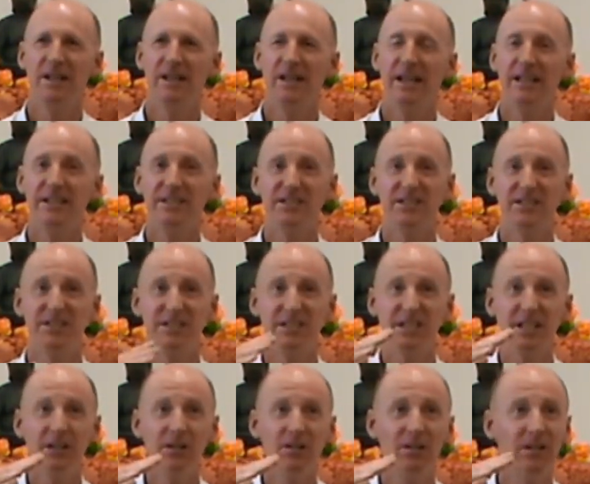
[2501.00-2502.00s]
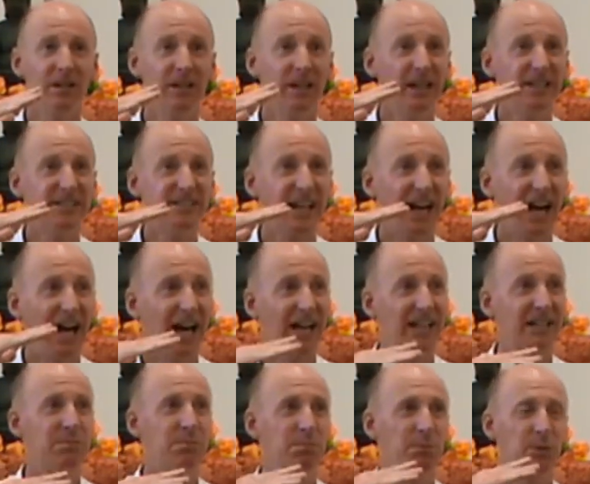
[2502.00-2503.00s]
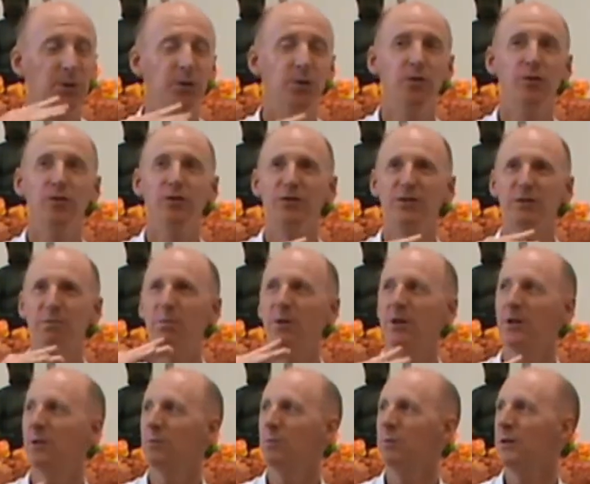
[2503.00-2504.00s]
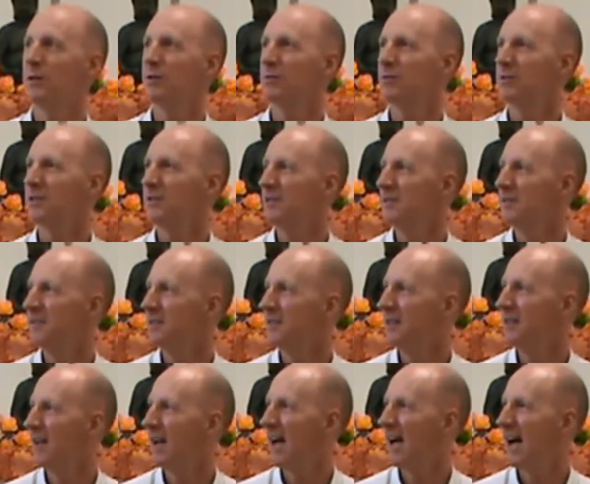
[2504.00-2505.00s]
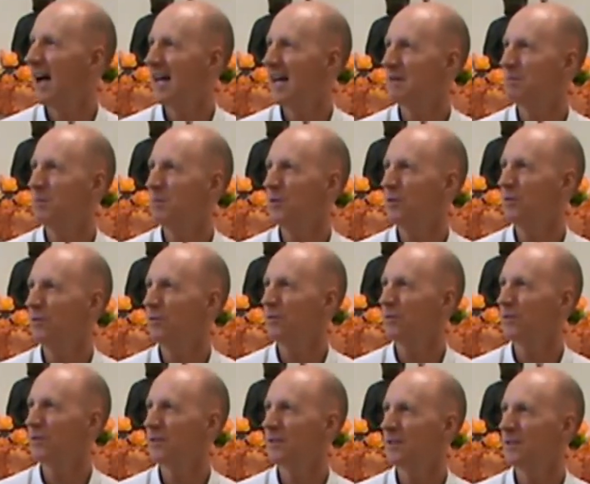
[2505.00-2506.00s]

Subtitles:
It's still, it's unmoved by the world. Unmoved.